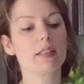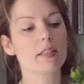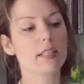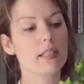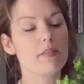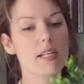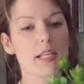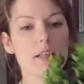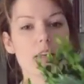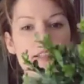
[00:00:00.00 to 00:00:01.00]
It's looking
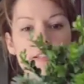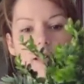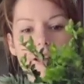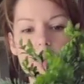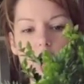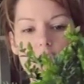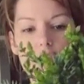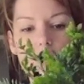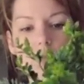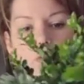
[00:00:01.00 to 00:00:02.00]
really nice and
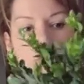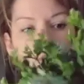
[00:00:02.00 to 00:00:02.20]
natural.